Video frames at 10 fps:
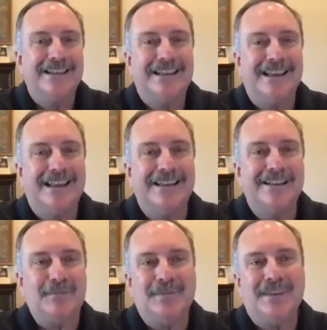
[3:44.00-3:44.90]

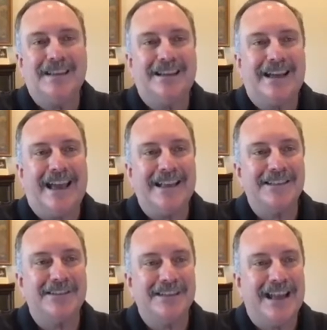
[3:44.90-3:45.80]
And
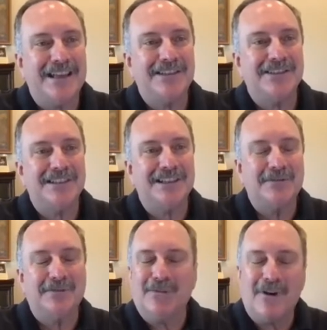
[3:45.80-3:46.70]
ask, ask
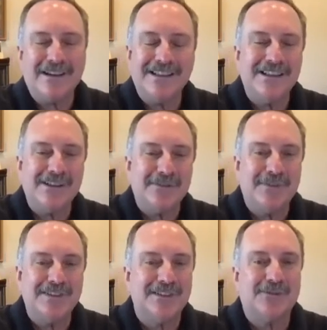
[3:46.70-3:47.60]
yourself, they walked into your
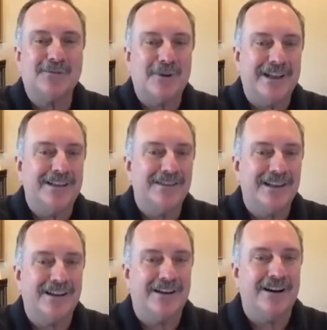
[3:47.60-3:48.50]
physical branch
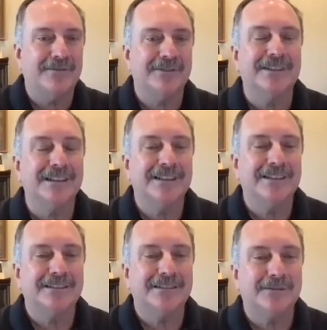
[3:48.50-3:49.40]
that often.
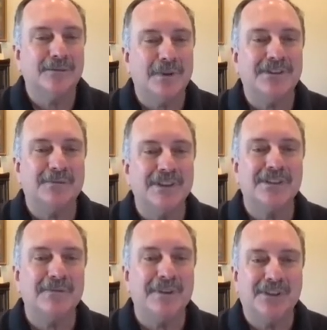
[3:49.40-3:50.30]
What, what
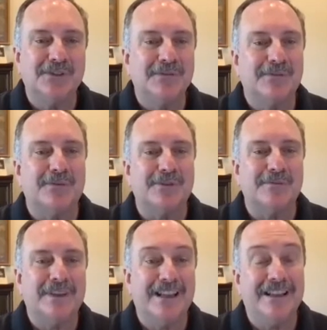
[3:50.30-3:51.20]
should we be doing for
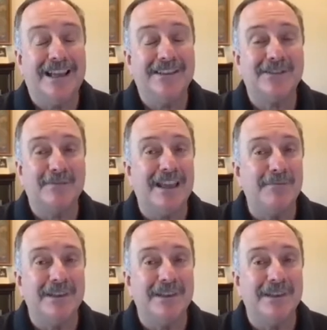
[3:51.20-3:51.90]
them? And the answer may be